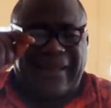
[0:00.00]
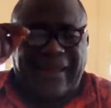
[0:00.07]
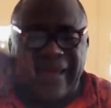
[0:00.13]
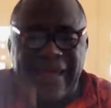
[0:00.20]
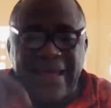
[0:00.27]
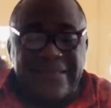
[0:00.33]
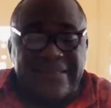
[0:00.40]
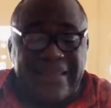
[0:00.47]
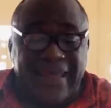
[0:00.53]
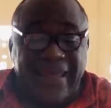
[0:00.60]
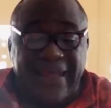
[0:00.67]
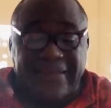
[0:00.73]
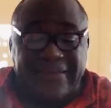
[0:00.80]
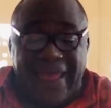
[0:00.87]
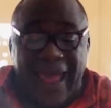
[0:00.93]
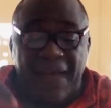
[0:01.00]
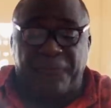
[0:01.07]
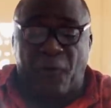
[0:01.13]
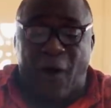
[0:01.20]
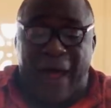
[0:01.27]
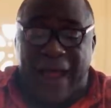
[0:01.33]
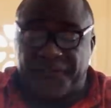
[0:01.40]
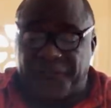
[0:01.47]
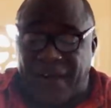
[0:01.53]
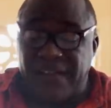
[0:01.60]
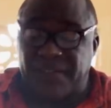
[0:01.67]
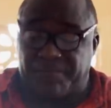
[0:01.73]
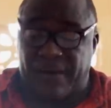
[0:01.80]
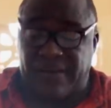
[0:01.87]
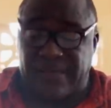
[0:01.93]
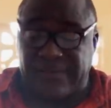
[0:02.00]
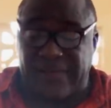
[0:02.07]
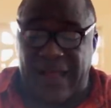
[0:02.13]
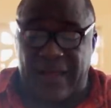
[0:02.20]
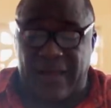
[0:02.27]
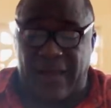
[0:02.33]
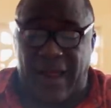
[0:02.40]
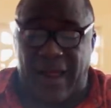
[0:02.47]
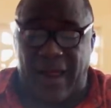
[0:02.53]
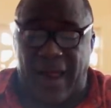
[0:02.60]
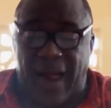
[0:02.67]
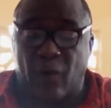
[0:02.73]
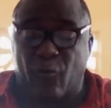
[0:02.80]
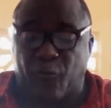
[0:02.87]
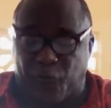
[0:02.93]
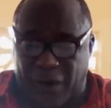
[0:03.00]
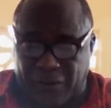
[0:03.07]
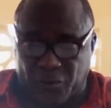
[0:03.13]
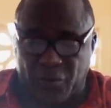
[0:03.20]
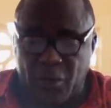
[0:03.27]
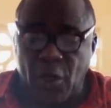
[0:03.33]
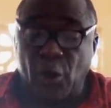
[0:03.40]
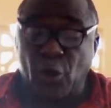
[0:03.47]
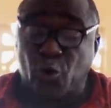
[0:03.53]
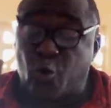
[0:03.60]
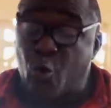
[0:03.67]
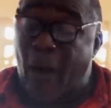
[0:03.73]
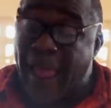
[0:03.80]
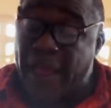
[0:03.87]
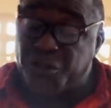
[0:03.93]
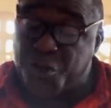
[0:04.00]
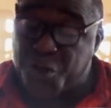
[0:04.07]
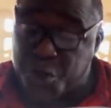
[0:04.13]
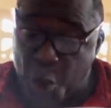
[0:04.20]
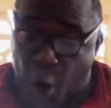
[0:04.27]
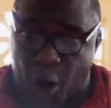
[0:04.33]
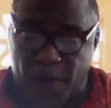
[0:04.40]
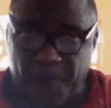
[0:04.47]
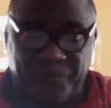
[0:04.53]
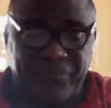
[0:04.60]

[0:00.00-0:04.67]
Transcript: He therefore advised President Akufo-Addo to ensure,